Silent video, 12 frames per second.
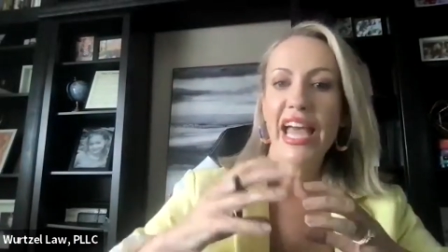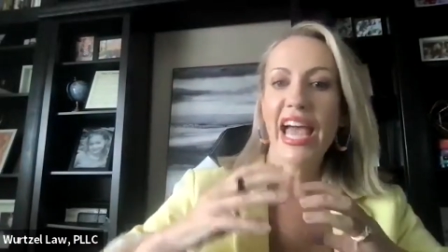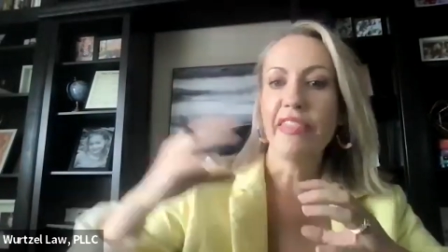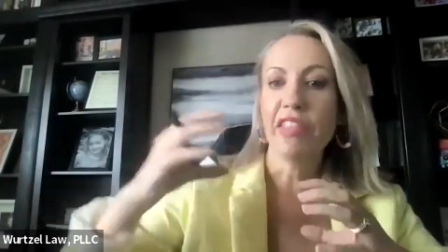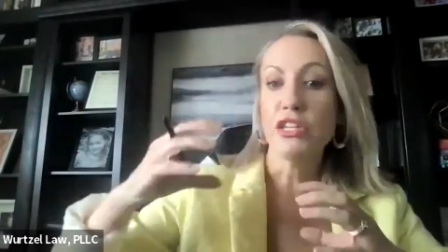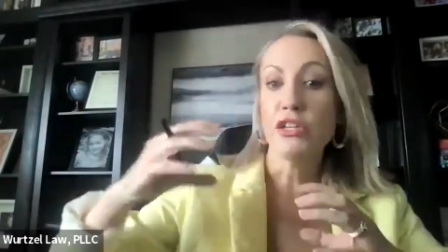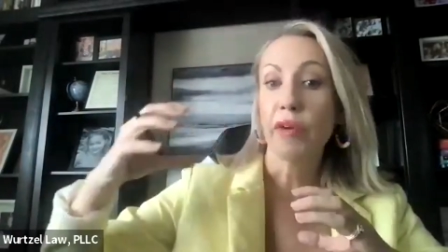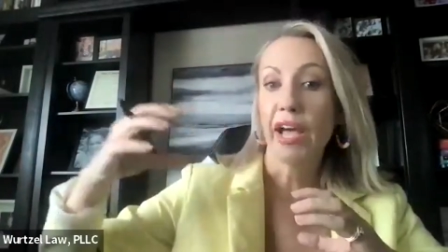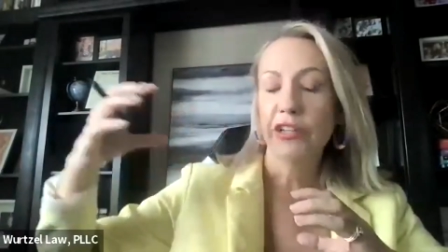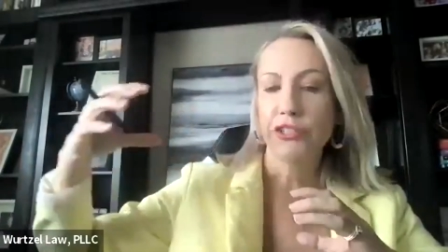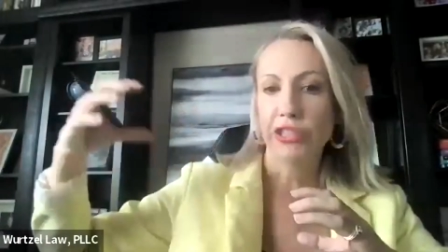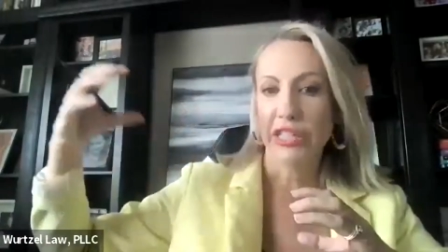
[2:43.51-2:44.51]
And then you
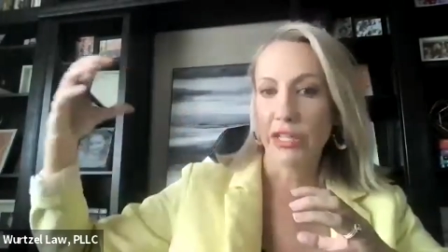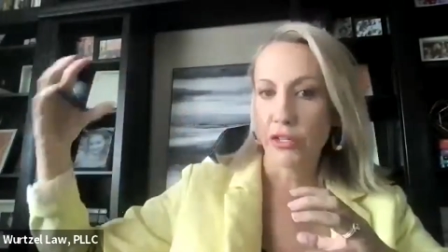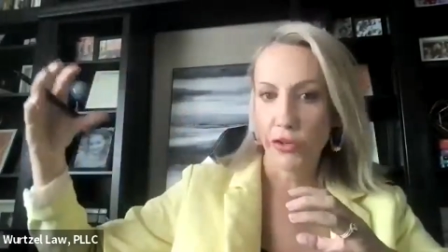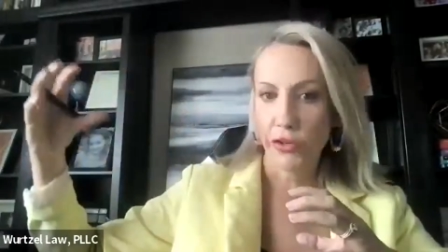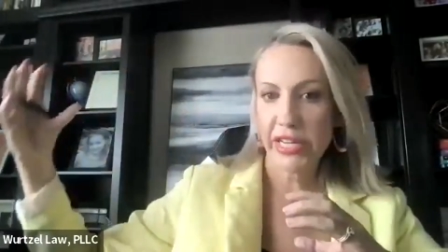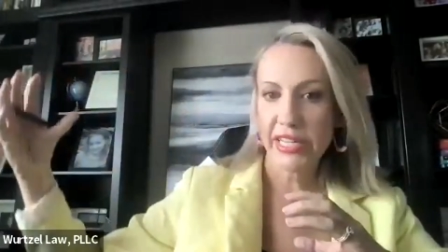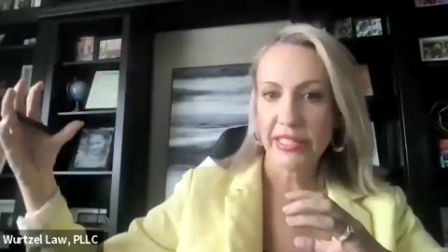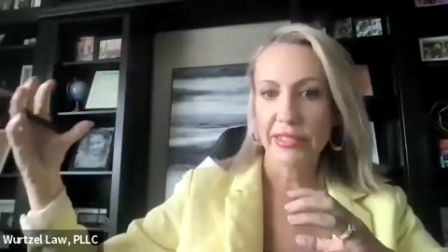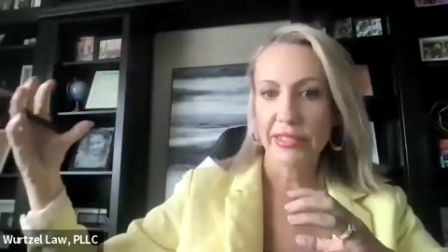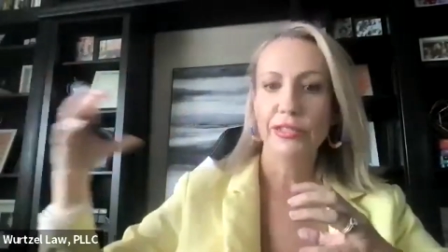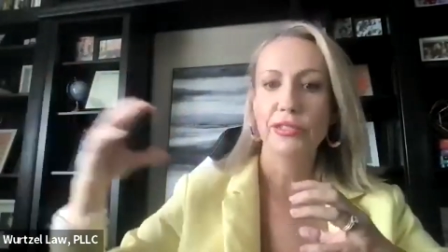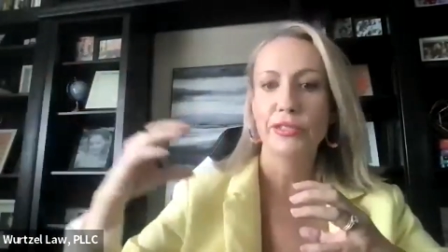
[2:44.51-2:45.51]
gradually
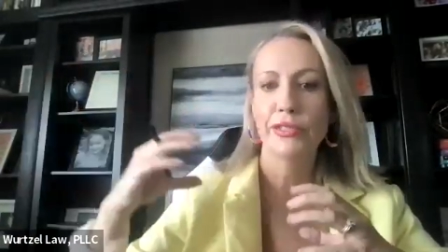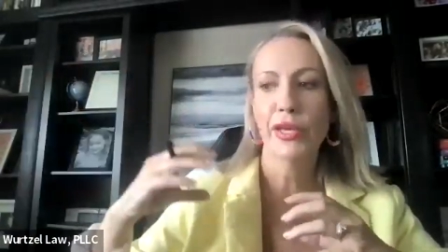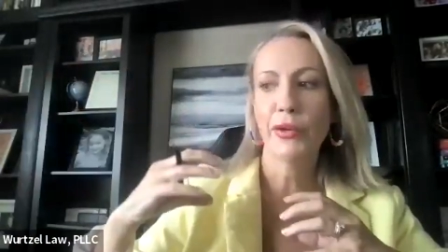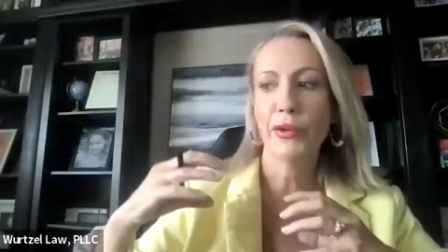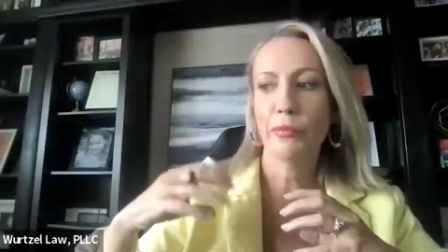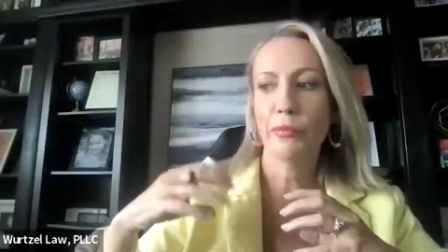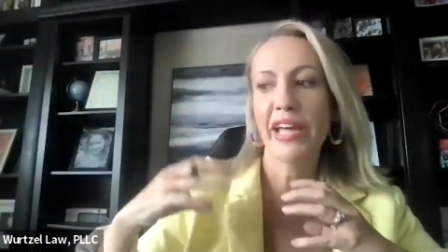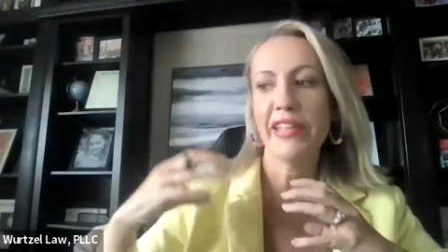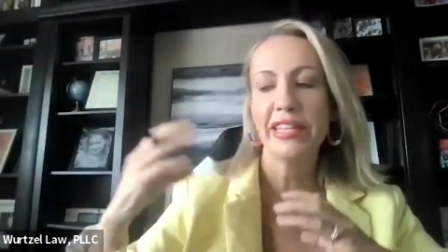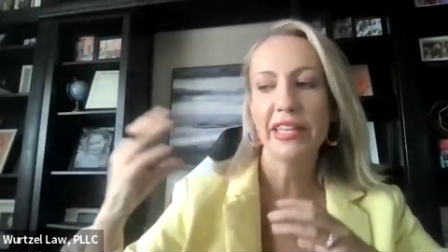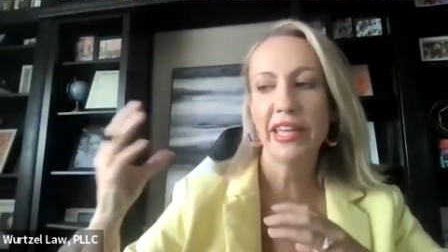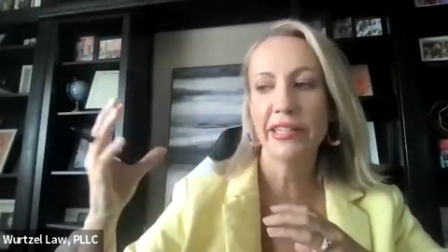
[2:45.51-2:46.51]
increase. So by
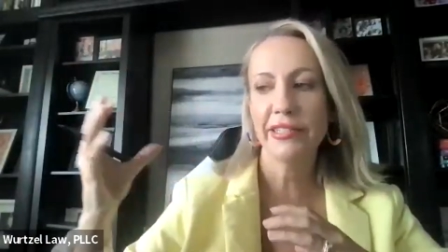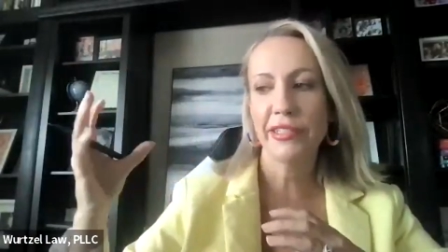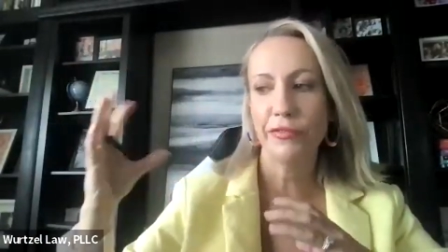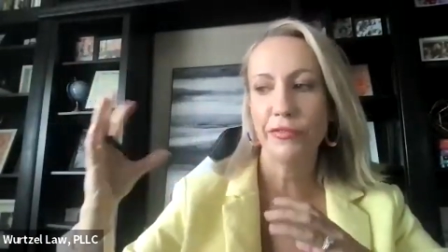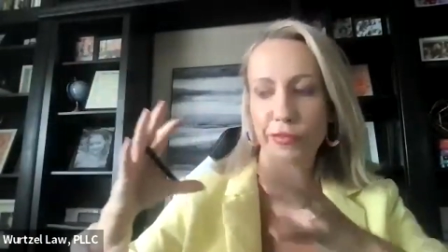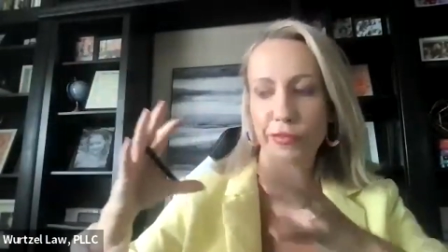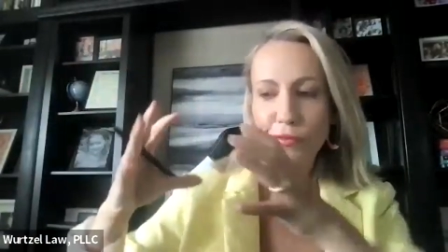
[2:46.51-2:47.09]
the end of